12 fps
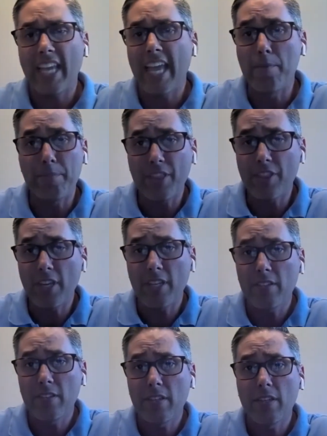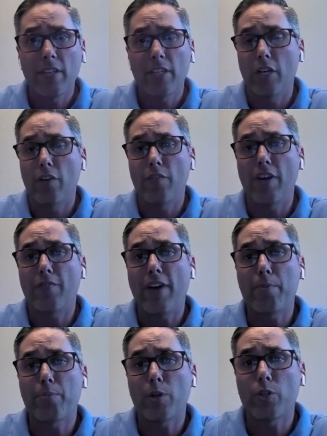empathy, know if
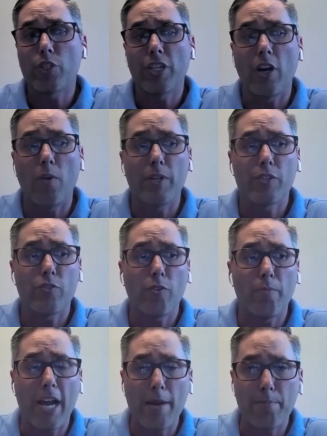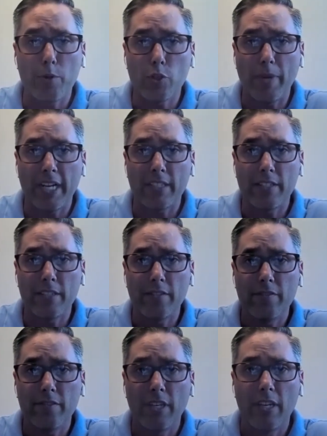i approach it always from my
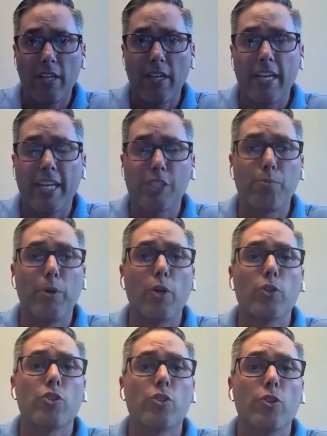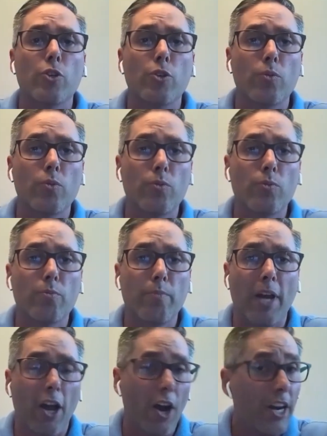perspective as opposed to
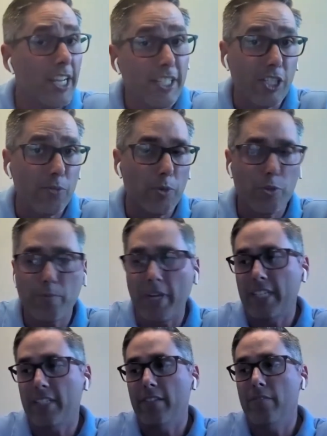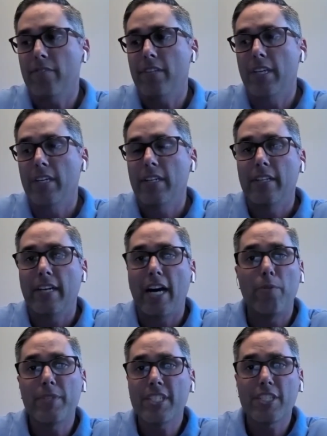my audience's perspective
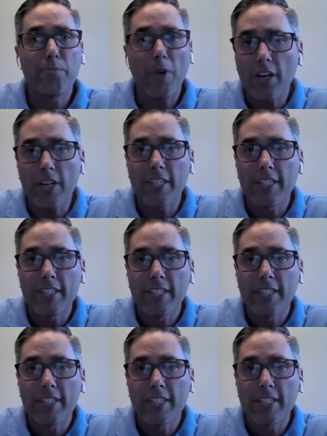i'll miss the mark